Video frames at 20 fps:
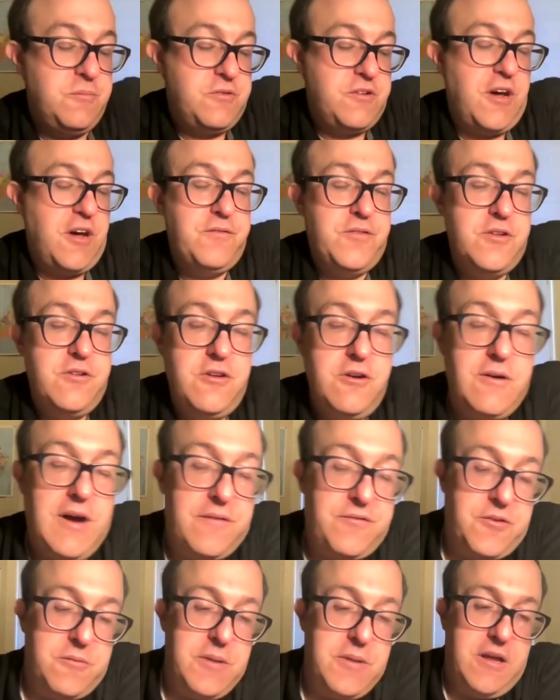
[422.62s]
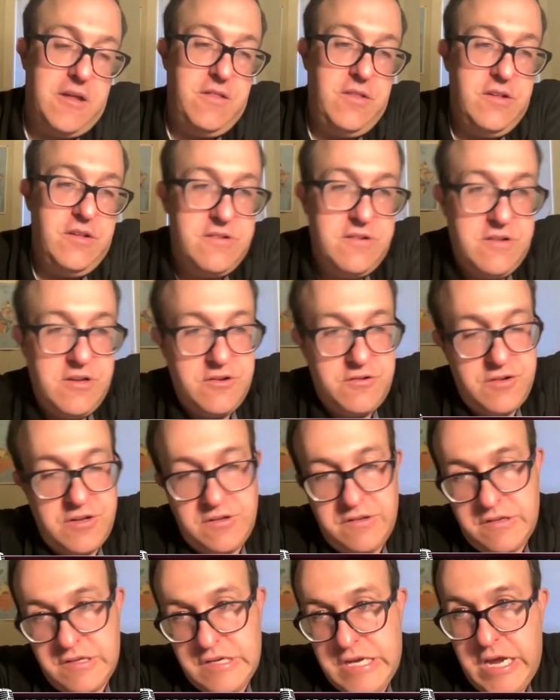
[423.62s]
itself to do after making these
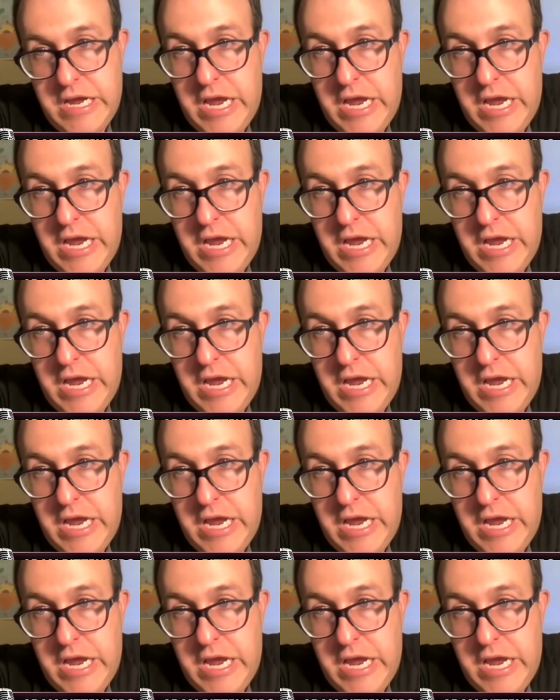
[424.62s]
additions.